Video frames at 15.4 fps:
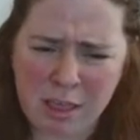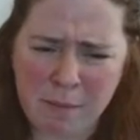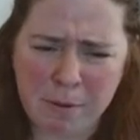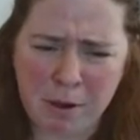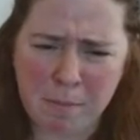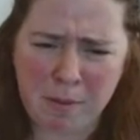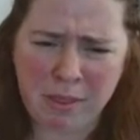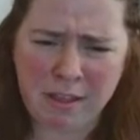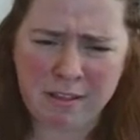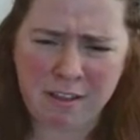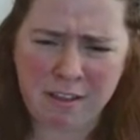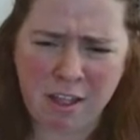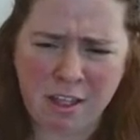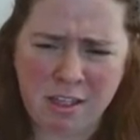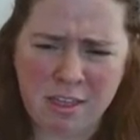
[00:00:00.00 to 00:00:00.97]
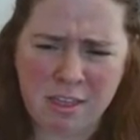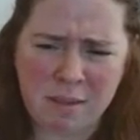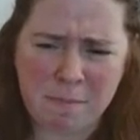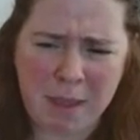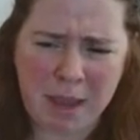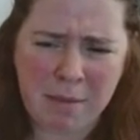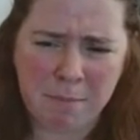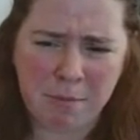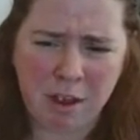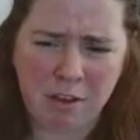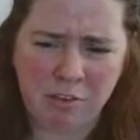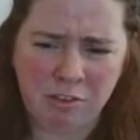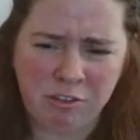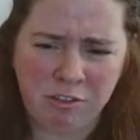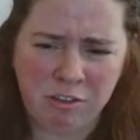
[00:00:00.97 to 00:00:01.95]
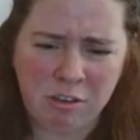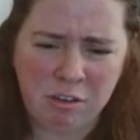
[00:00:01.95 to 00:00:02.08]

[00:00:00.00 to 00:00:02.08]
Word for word: the purple that's on the paintbrush.